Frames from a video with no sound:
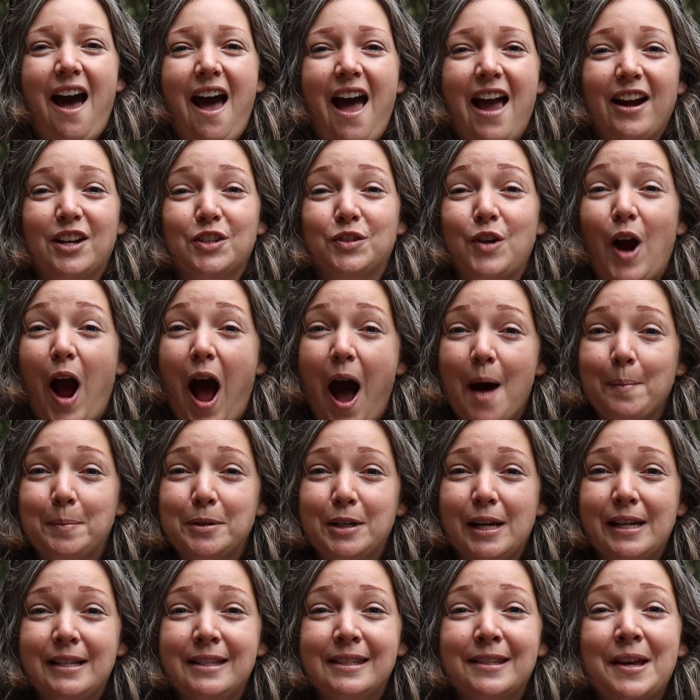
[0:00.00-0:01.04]
extra
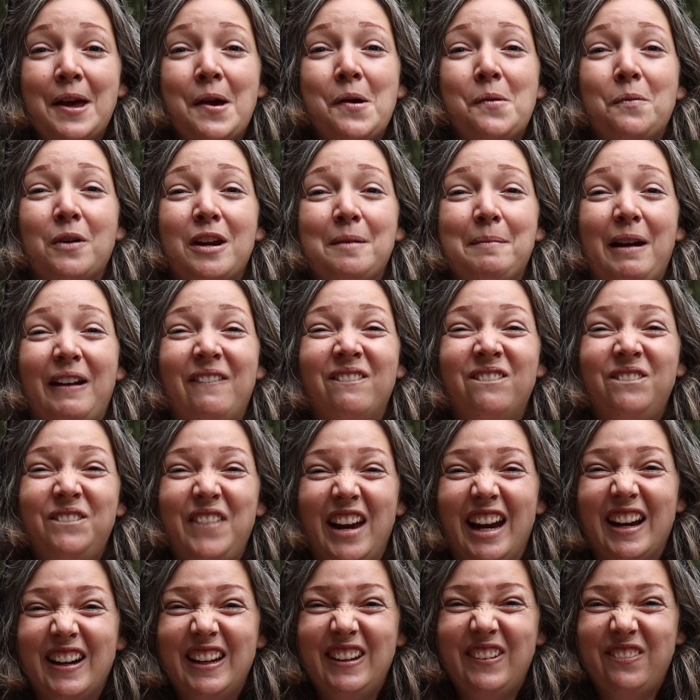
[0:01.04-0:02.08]
options. One of my
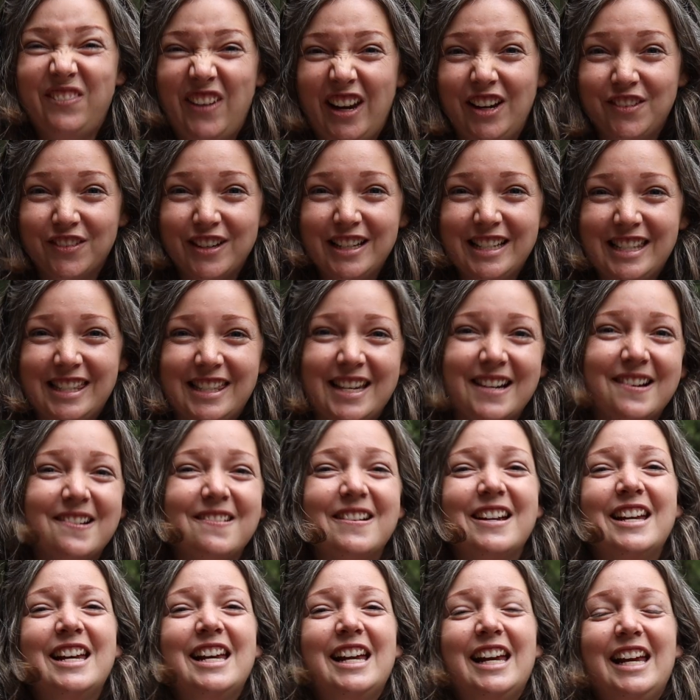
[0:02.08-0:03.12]
very favorites though